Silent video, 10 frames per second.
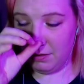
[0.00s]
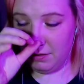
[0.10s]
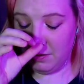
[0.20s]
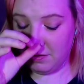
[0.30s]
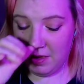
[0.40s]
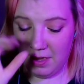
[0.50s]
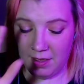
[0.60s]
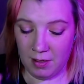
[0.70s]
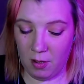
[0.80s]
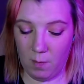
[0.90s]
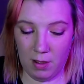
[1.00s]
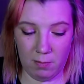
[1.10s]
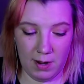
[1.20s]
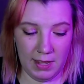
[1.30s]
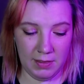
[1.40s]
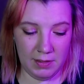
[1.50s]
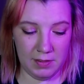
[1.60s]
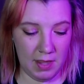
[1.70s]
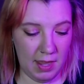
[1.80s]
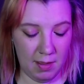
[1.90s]
This can't go well, right?
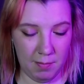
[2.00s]
This can't